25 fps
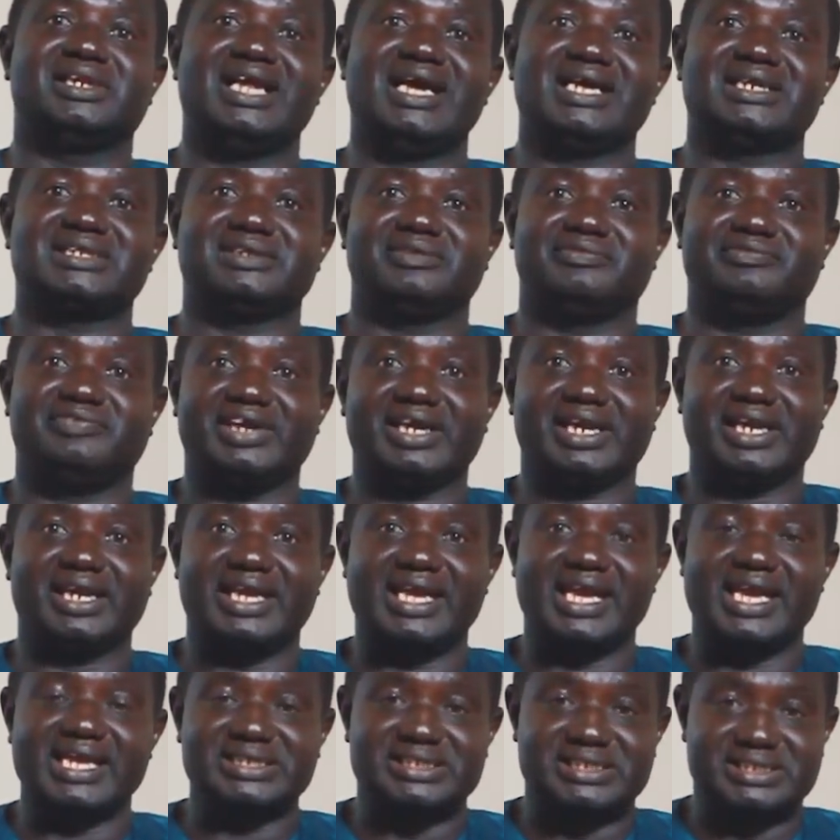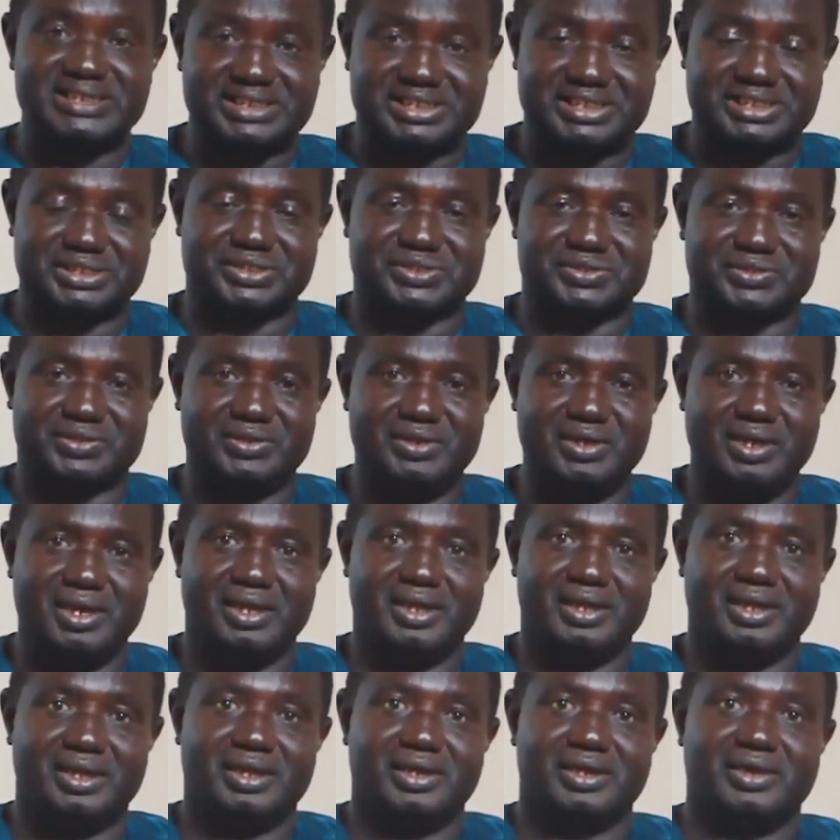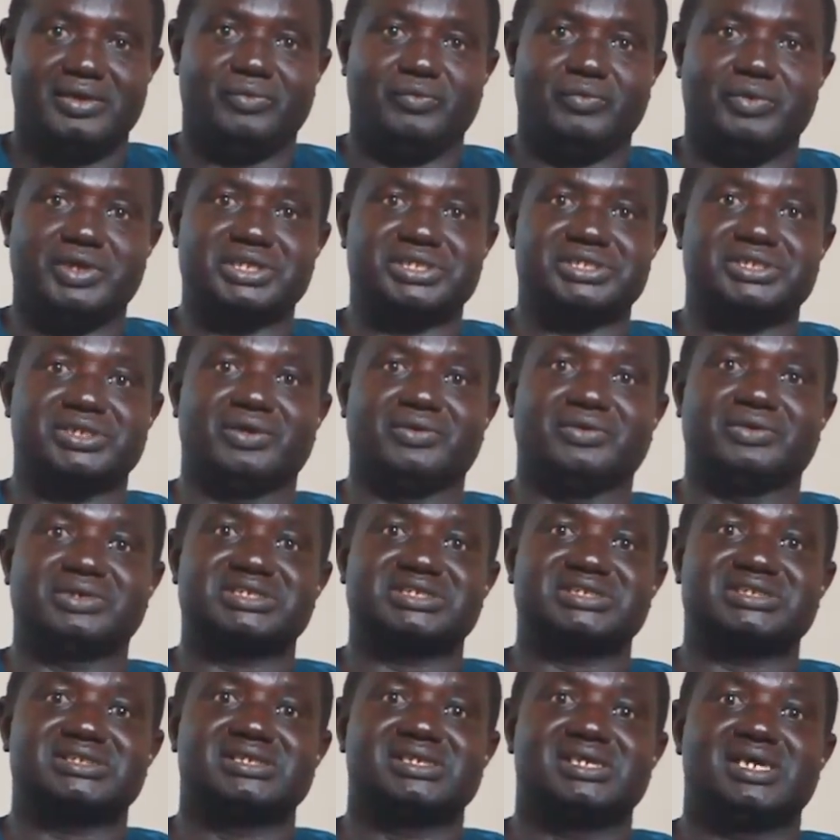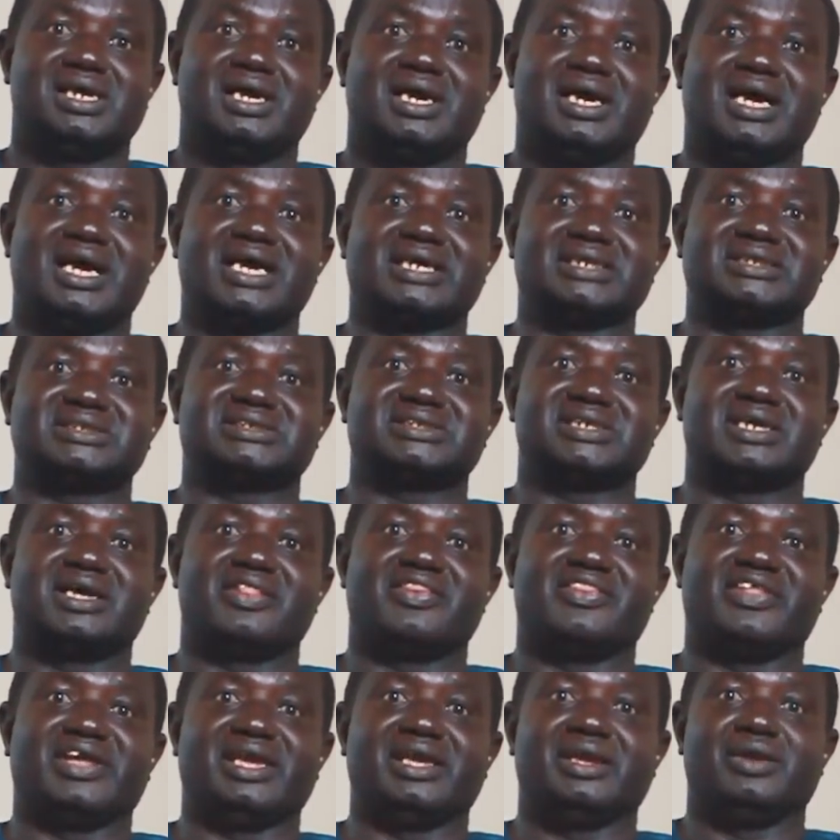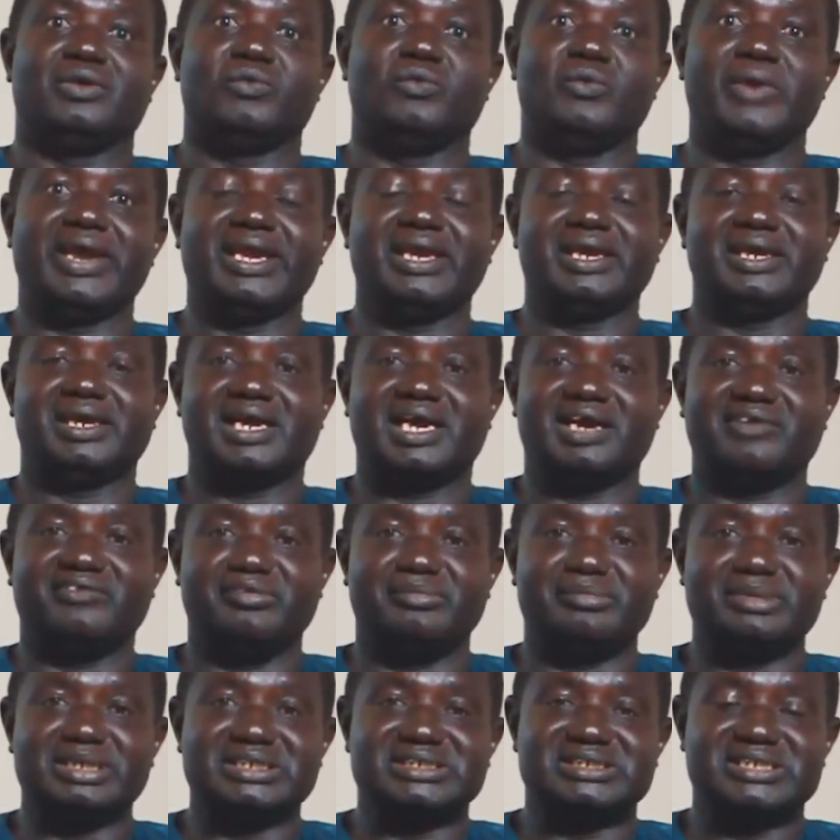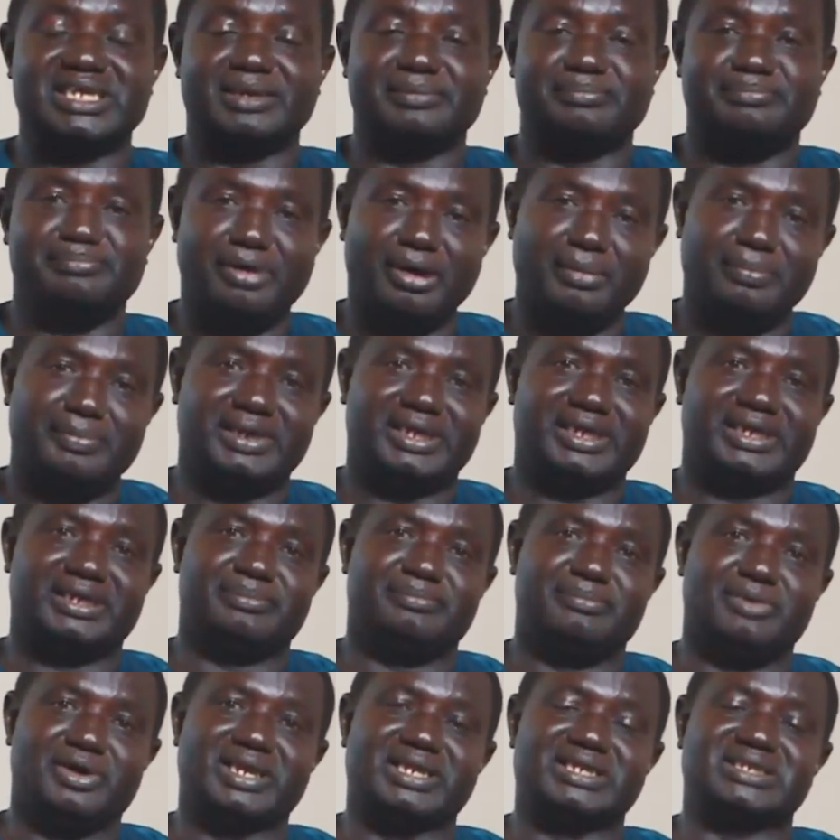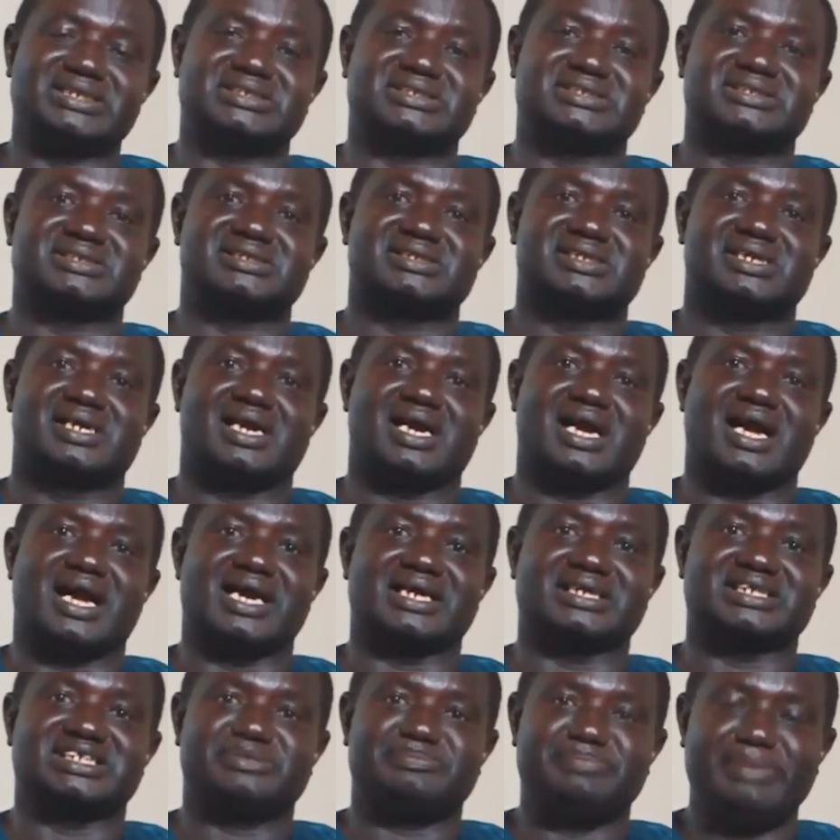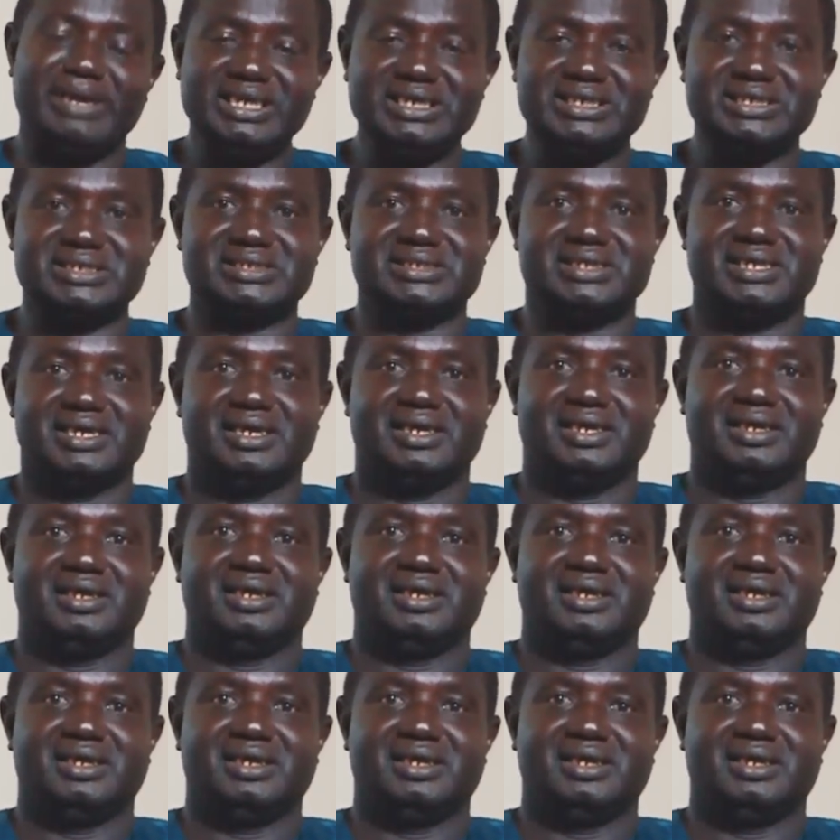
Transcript: that very institution which looks at the way government and public monies are spent